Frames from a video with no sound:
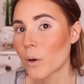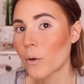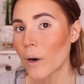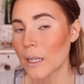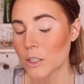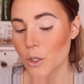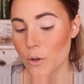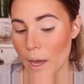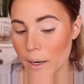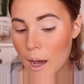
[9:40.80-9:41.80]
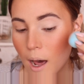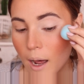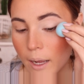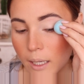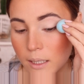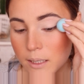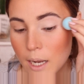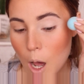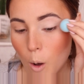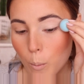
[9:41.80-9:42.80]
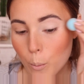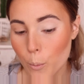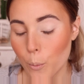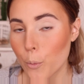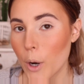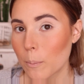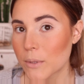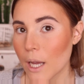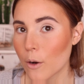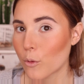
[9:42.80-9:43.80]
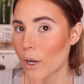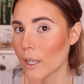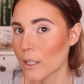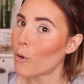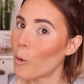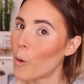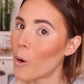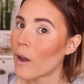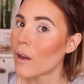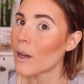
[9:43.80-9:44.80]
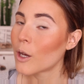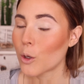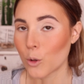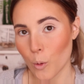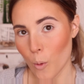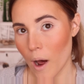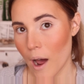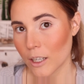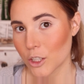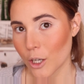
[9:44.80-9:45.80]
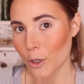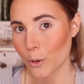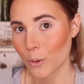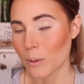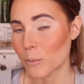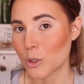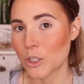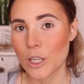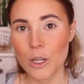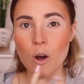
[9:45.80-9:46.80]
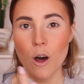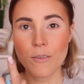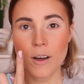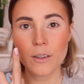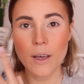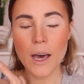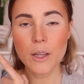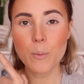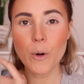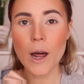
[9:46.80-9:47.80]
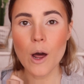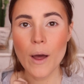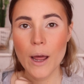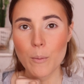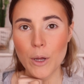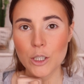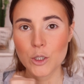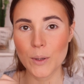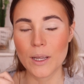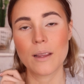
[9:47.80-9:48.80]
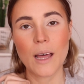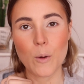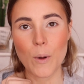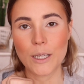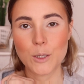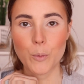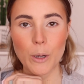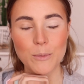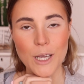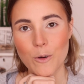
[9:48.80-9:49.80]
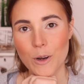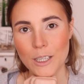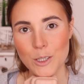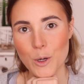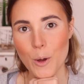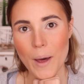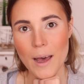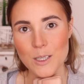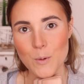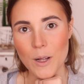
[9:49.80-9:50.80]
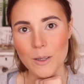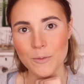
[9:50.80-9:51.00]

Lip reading: Alright, so that eye is now prepped and ready for your eyeshadow. I'm just going to carve out the other brow and make sure that that one is prepped and ready to go as well.